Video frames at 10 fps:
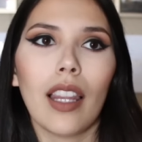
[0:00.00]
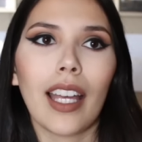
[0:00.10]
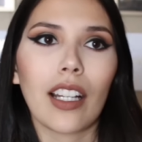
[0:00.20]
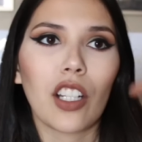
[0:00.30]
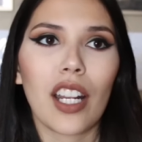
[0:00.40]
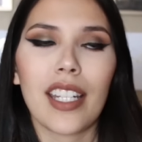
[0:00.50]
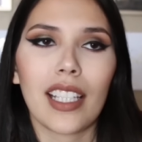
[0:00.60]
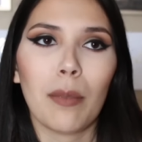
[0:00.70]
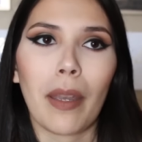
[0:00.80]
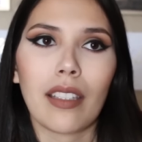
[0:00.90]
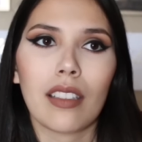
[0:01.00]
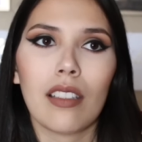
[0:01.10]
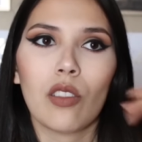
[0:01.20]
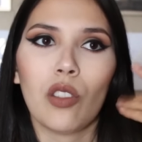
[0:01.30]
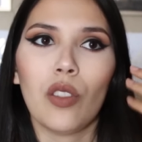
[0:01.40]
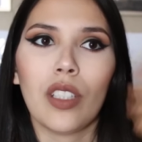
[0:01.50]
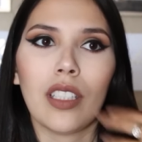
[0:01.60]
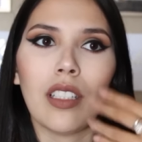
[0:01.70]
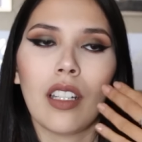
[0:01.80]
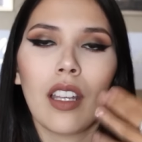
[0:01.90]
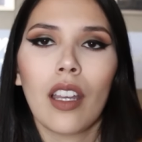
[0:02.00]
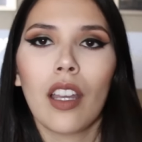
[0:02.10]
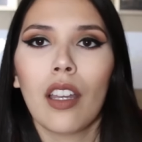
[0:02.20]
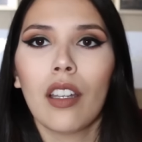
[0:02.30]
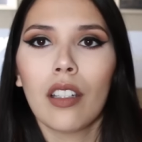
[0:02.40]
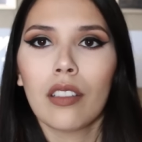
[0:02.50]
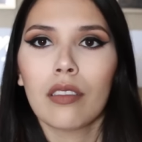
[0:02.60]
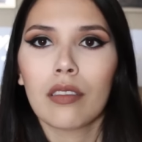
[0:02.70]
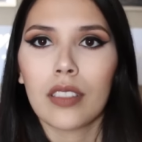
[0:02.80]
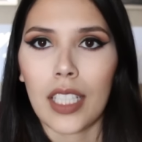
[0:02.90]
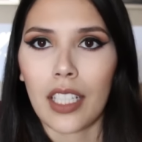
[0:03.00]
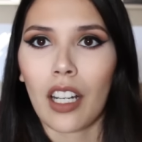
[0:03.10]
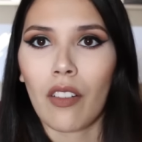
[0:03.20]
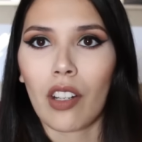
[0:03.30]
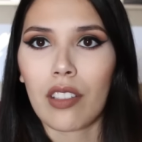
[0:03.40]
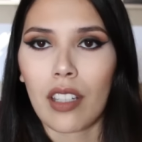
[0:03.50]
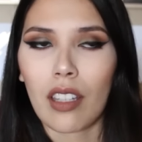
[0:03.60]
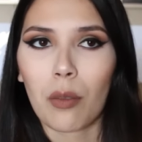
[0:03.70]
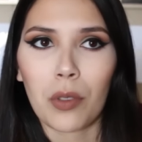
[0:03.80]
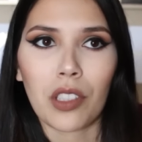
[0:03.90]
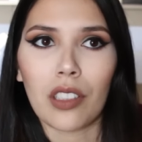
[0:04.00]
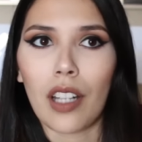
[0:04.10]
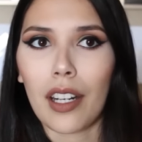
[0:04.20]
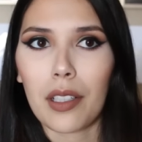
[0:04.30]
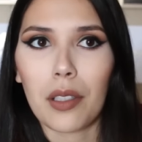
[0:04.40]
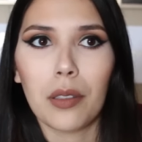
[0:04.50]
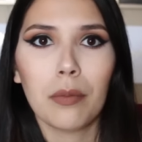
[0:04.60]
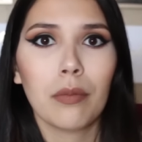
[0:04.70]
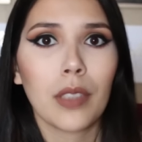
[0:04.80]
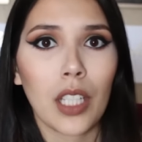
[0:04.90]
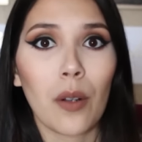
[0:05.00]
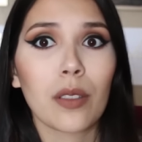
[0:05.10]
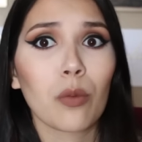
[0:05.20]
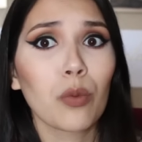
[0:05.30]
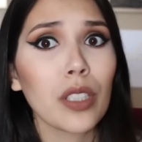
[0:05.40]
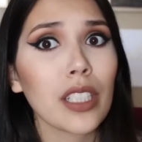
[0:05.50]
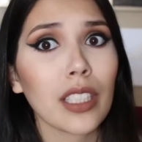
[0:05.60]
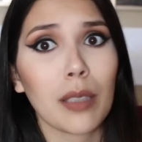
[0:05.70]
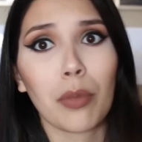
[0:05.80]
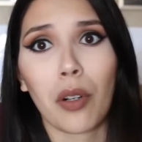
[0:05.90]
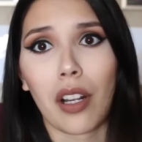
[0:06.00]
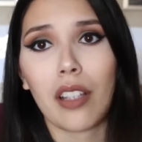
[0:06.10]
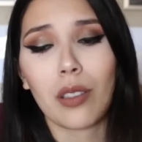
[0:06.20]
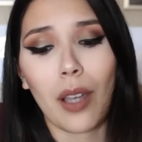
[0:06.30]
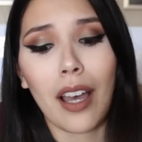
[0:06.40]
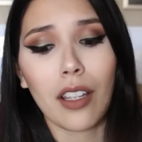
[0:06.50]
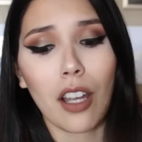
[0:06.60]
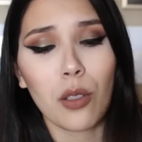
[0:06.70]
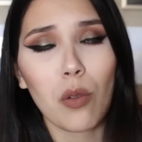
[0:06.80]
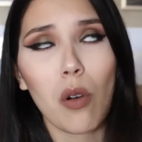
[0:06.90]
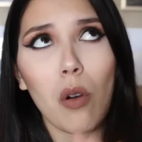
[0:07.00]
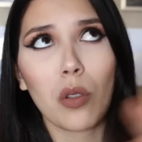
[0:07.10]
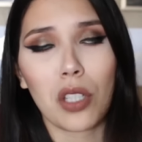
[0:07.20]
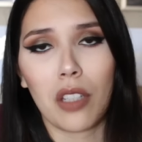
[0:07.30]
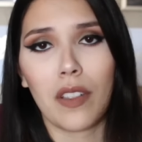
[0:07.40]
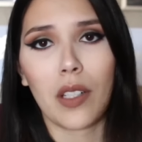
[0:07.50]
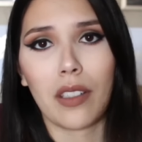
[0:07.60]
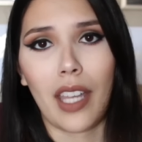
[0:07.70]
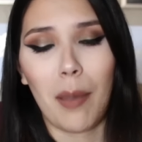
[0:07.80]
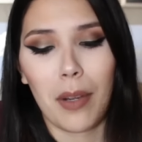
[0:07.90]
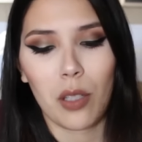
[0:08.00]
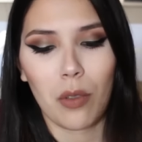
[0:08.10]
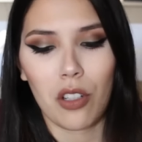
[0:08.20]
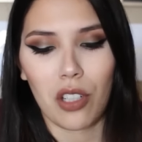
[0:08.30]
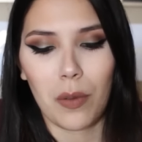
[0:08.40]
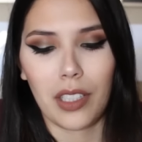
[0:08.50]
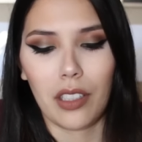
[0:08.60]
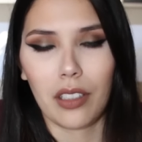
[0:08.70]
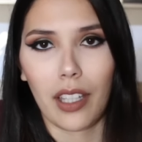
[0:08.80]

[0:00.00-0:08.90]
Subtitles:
like on a daily basis, so you can take care of your teeth when you're not at home. You know, it's really important. So I'll do a whole nother video on that, but I just want to show you what they look